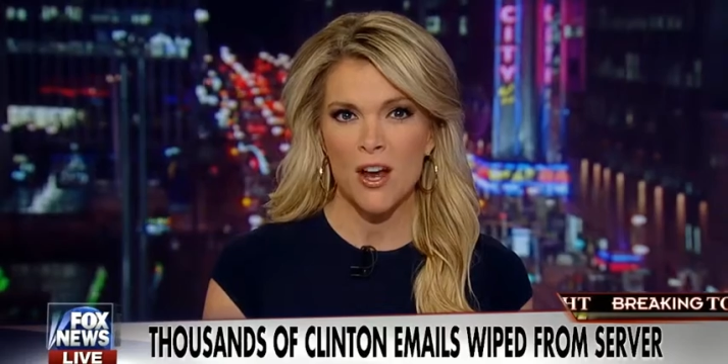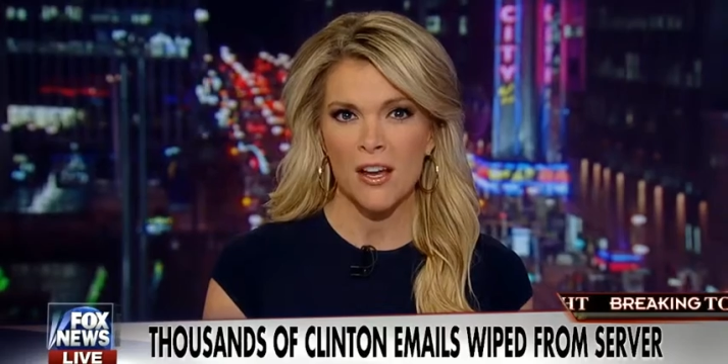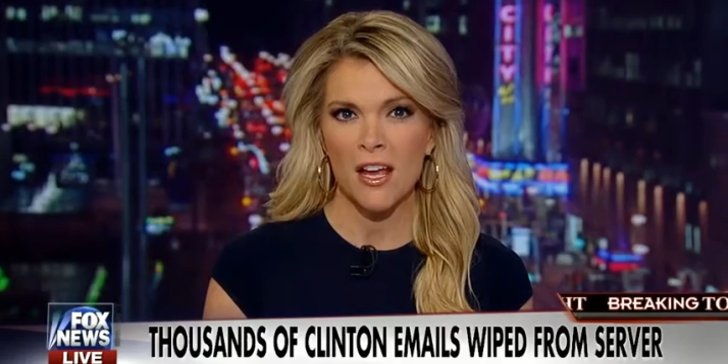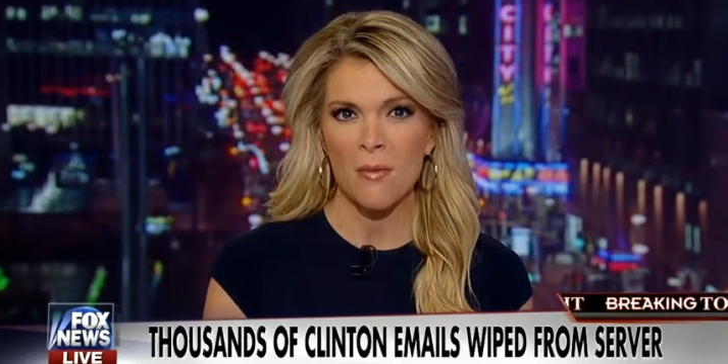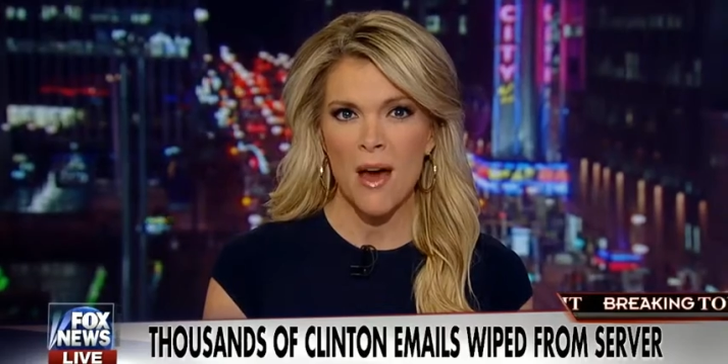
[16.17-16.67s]

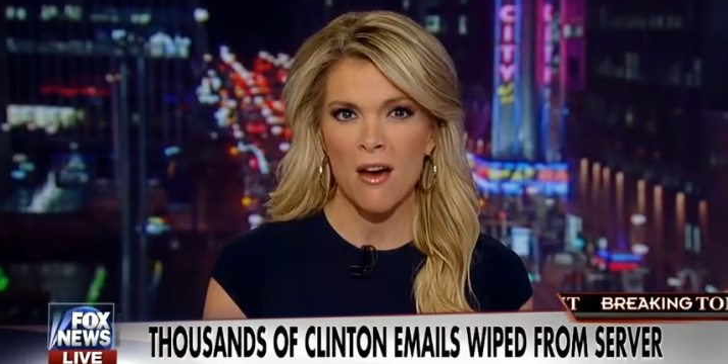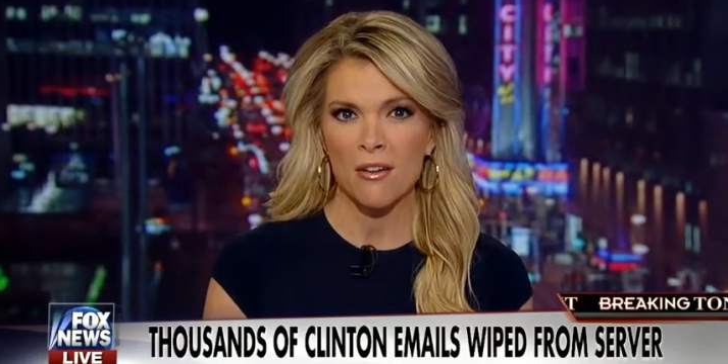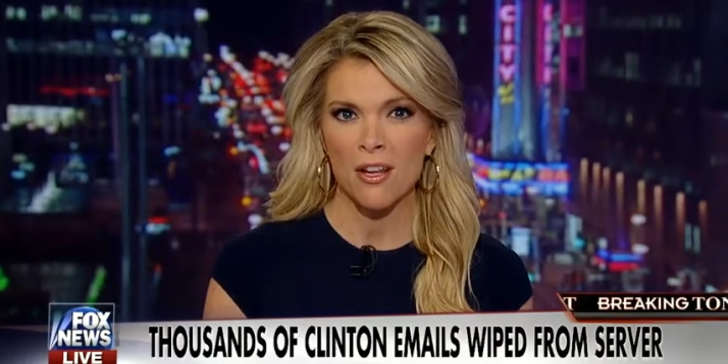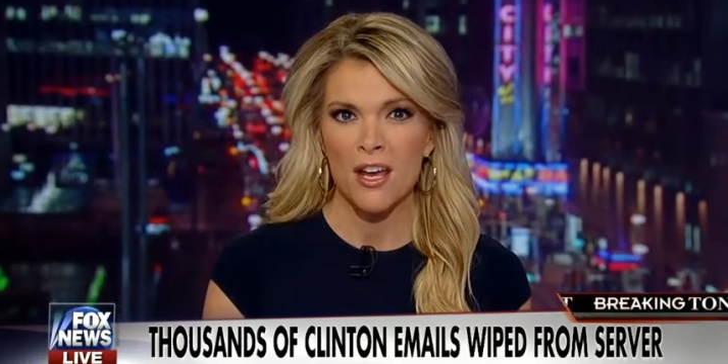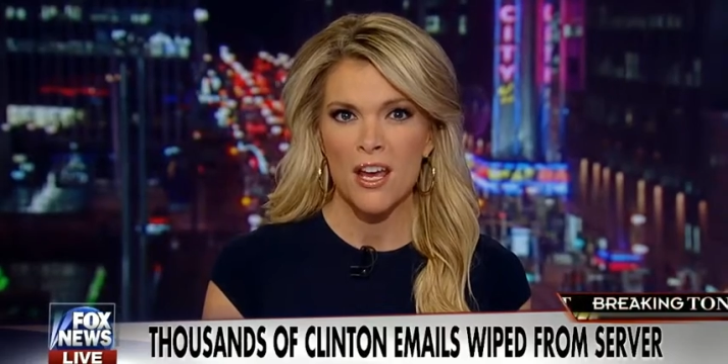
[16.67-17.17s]
talking
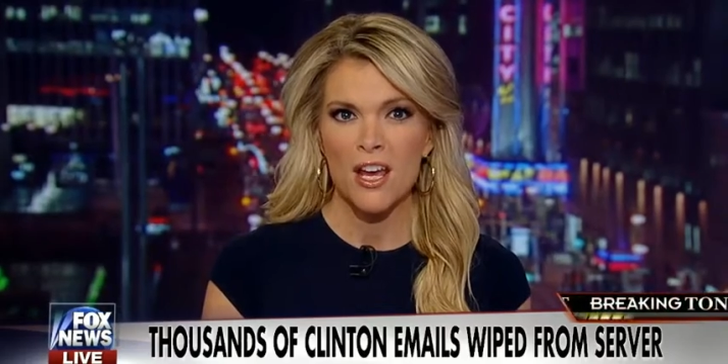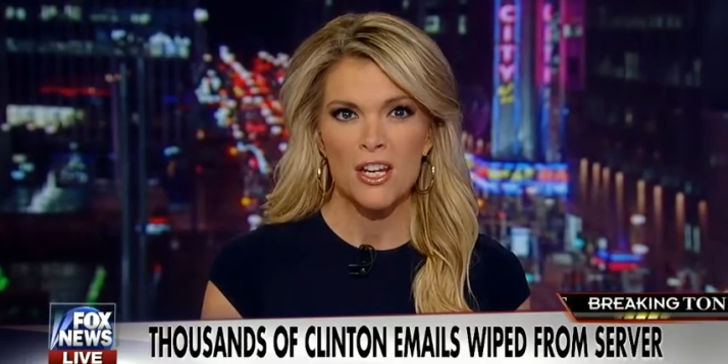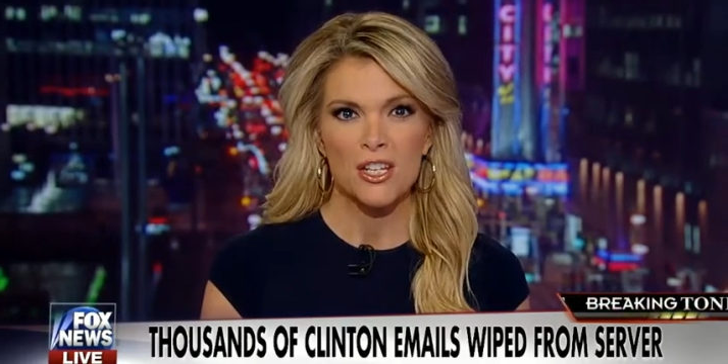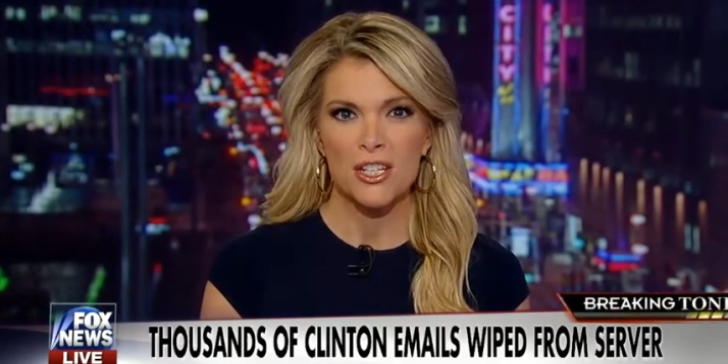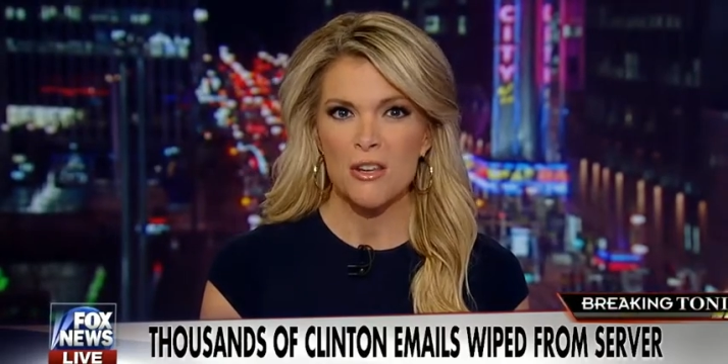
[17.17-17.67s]
about,
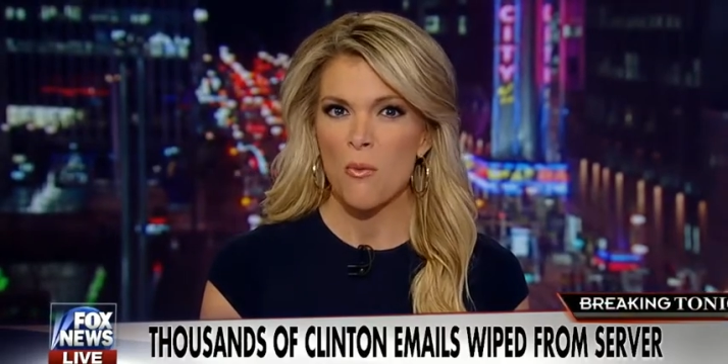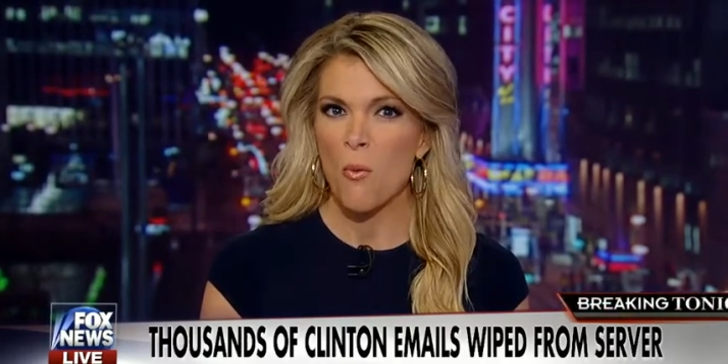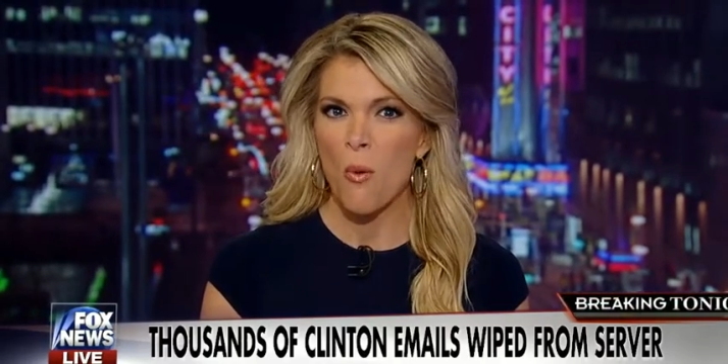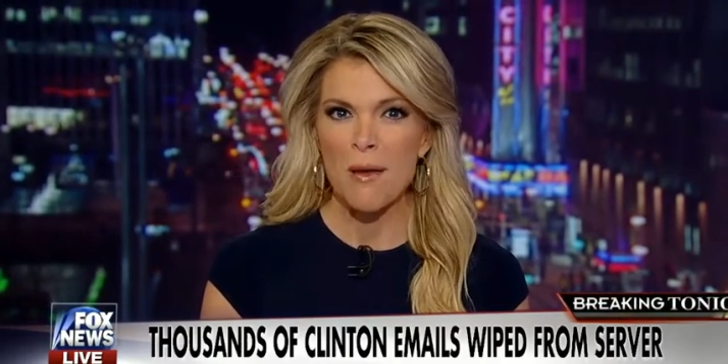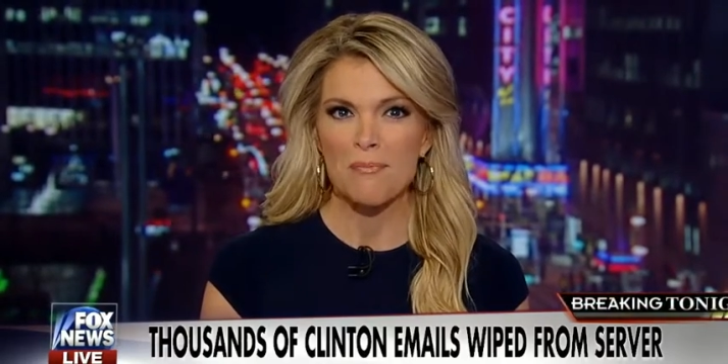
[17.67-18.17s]
she
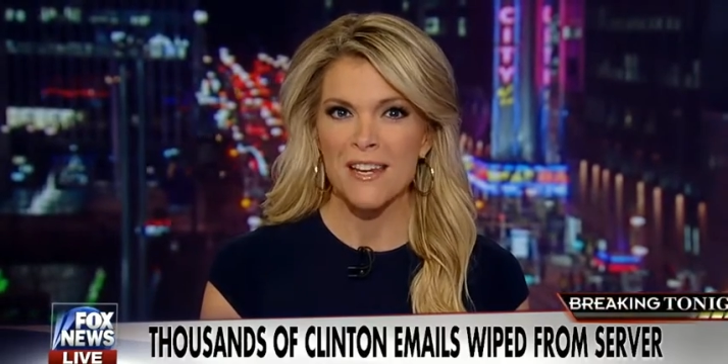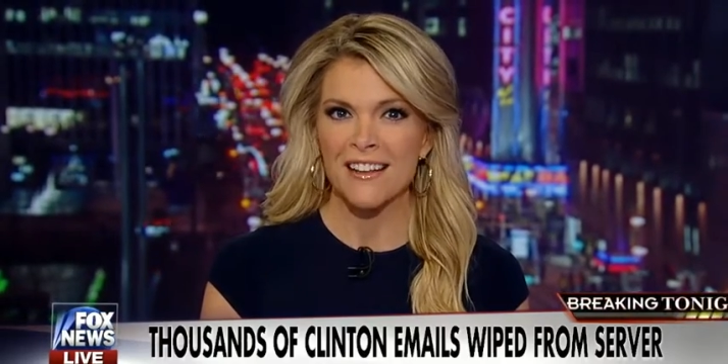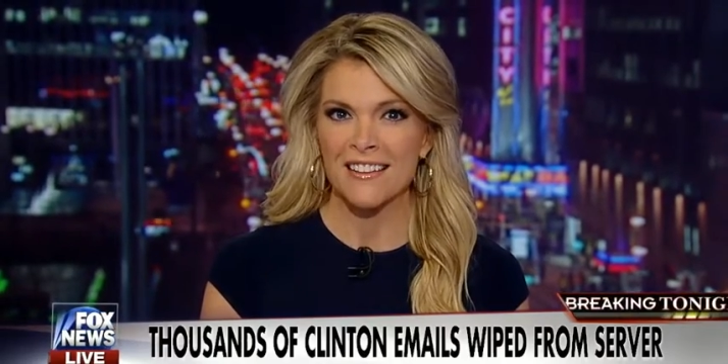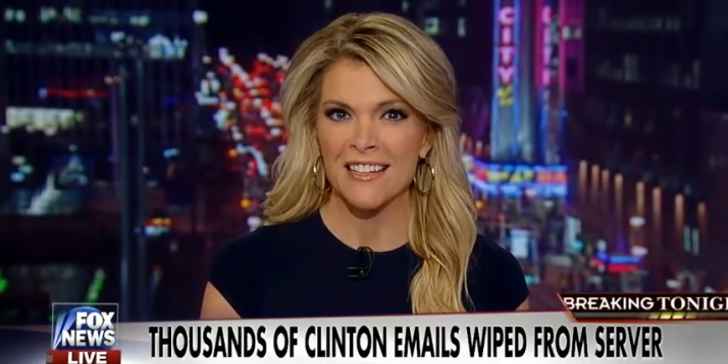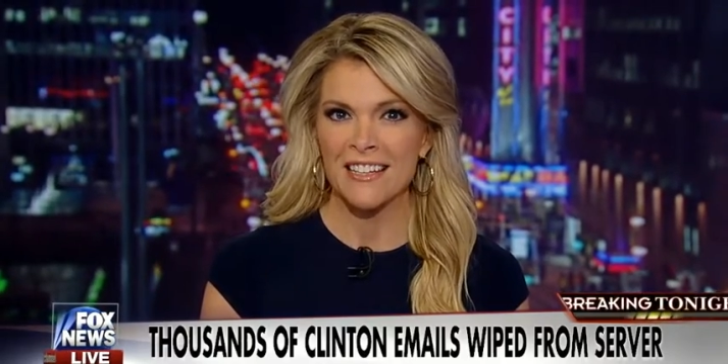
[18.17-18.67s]
wiped
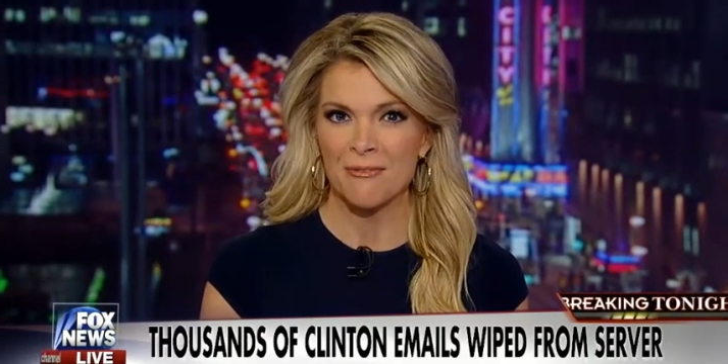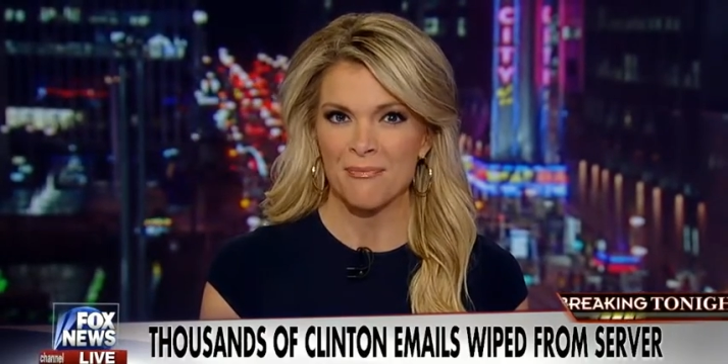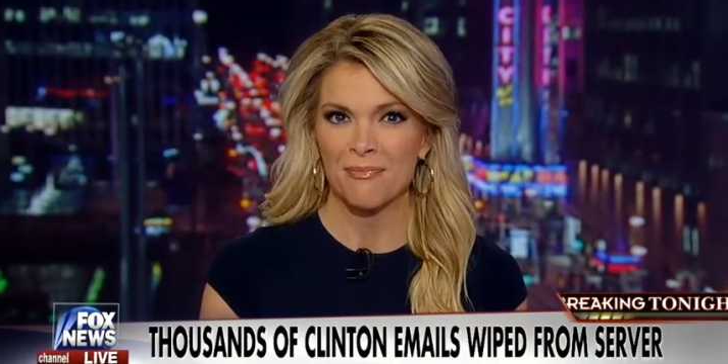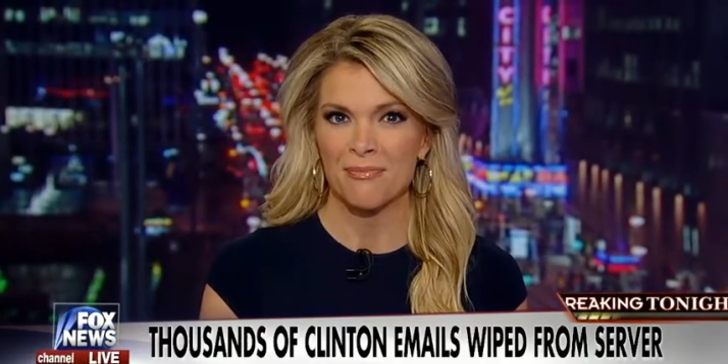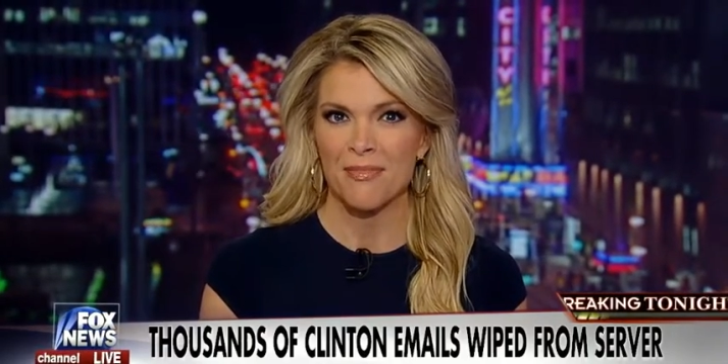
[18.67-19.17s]
it
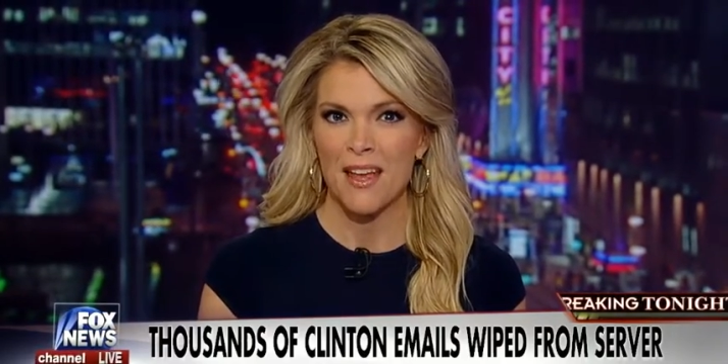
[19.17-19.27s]
clean.